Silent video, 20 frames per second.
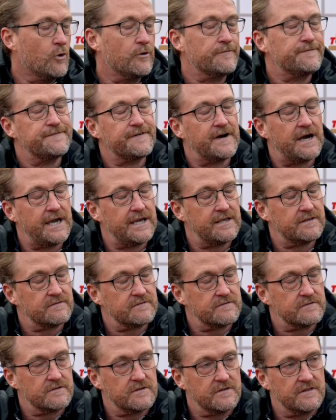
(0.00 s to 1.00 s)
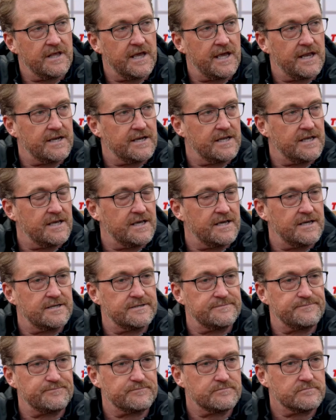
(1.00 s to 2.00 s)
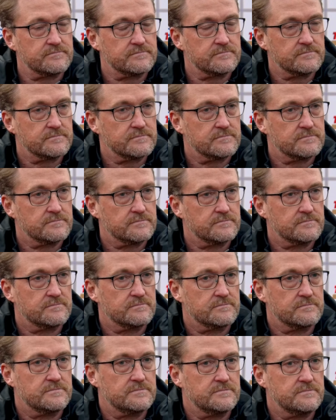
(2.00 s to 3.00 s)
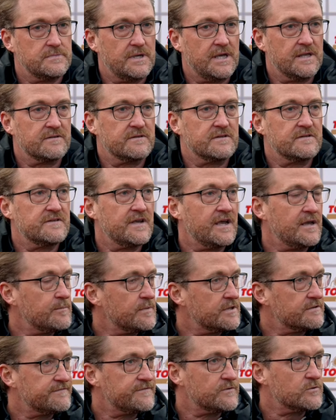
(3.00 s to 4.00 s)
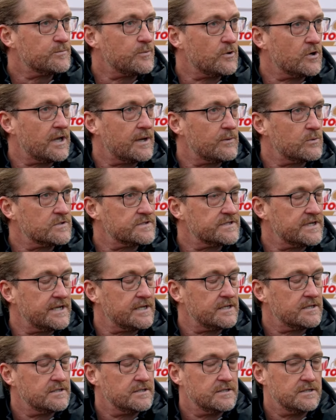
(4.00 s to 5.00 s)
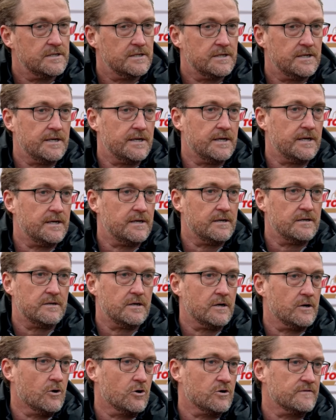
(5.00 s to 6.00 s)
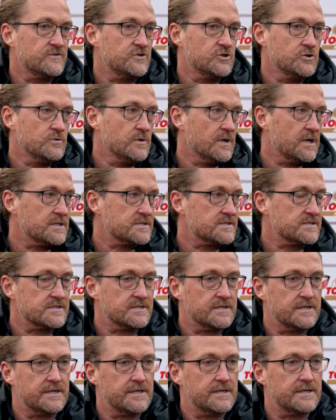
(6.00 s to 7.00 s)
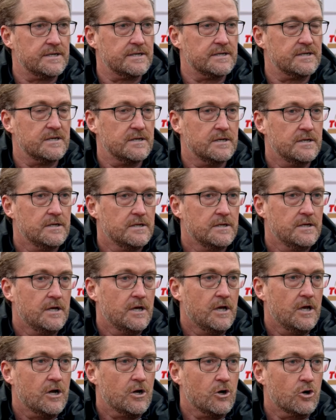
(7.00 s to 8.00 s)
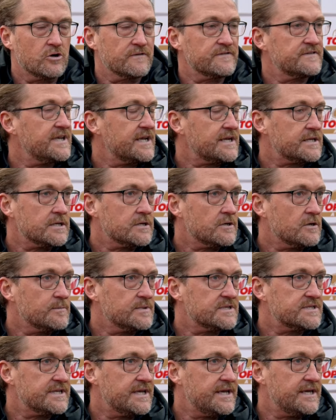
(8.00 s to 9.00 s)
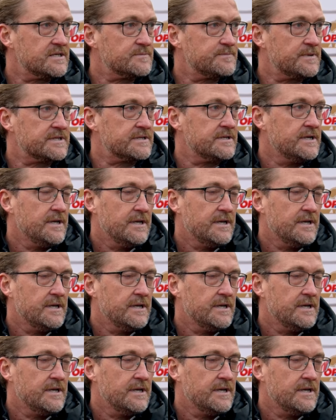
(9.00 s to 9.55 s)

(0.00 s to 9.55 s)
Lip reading: fight than entertainment football, I would say. A lot of duels, a lot of technical mistakes, but